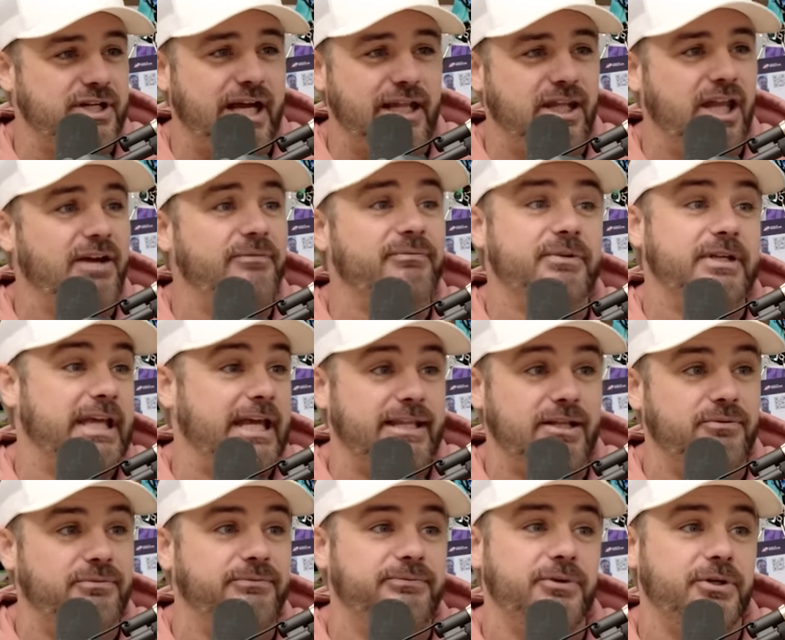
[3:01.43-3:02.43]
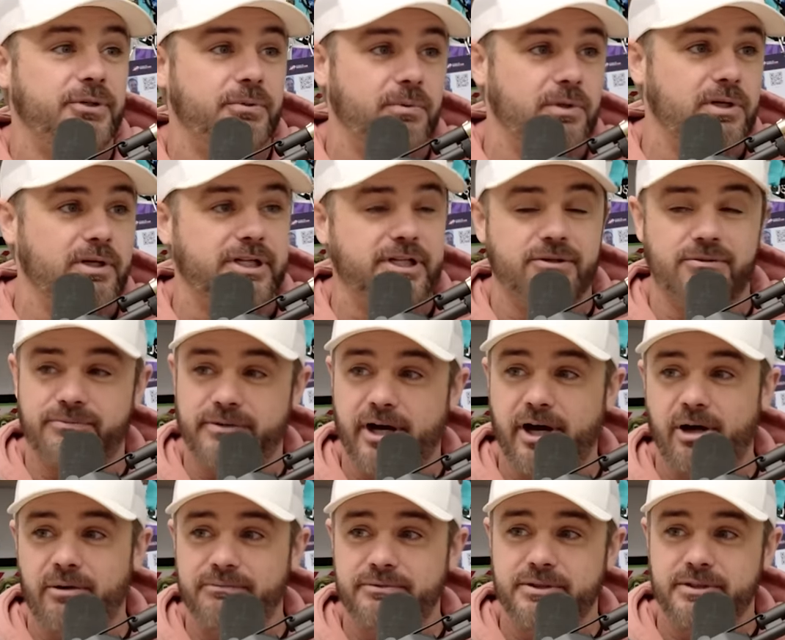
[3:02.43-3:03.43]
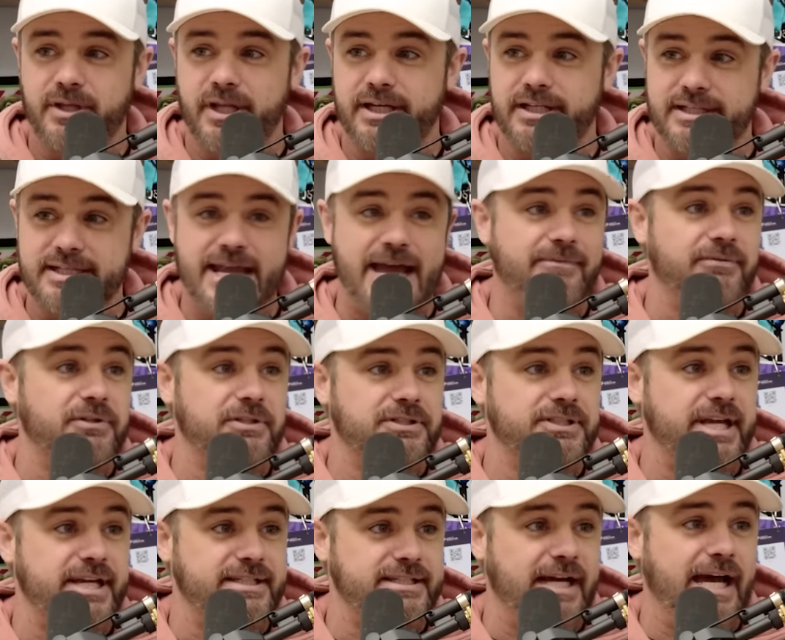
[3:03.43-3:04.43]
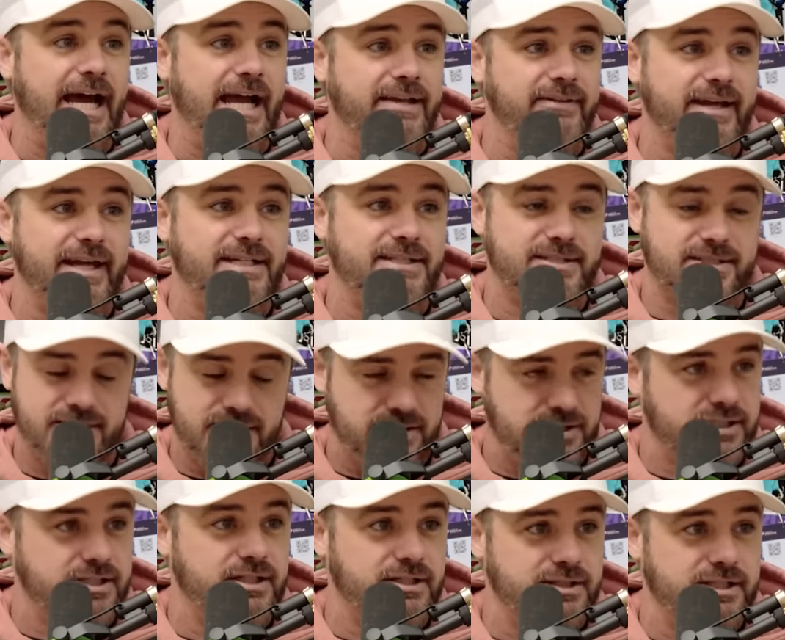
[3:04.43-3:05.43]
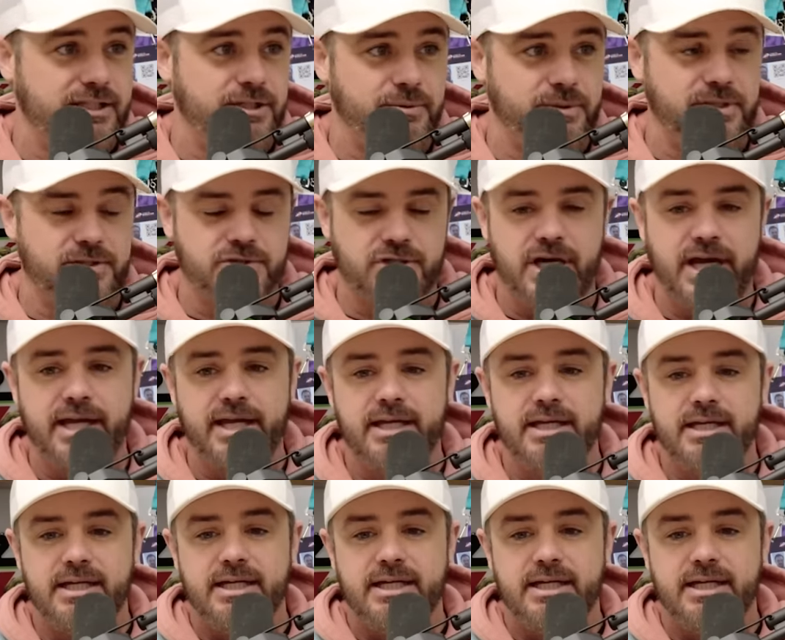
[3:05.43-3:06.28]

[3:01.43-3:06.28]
I love getting the footwork involved. Like, never say die. That's continuing the try.